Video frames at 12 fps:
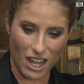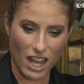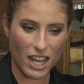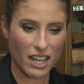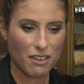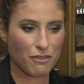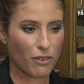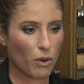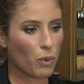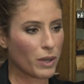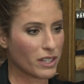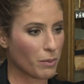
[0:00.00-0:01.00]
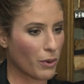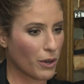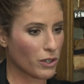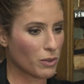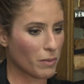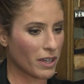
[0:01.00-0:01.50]
I've always
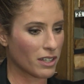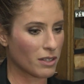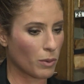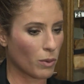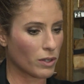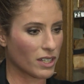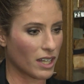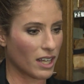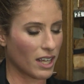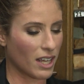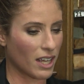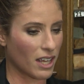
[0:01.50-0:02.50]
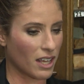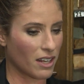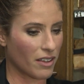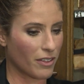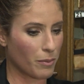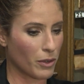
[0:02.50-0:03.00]
approached my sport
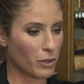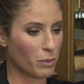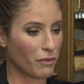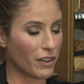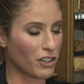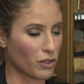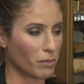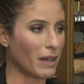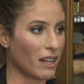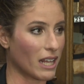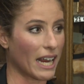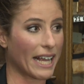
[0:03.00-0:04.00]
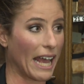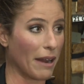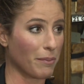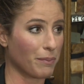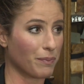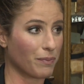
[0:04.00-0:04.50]
in the most professional manner that I
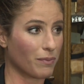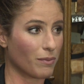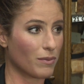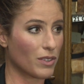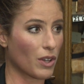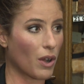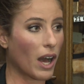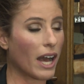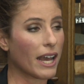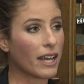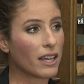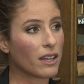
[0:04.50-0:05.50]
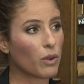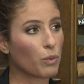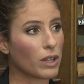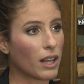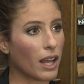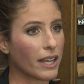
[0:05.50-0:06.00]
can. So I
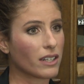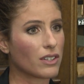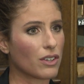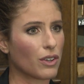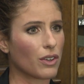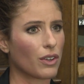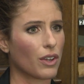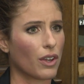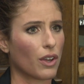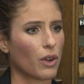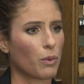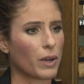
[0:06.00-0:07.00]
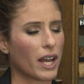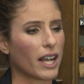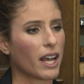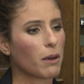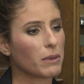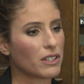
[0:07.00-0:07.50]
would like to, when I
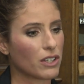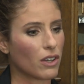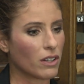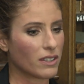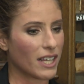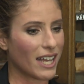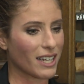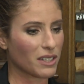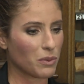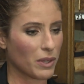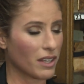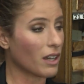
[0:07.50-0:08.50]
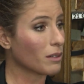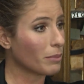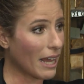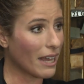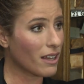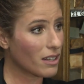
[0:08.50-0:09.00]
come into contact with young
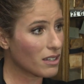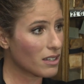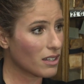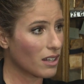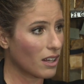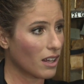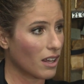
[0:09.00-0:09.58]
players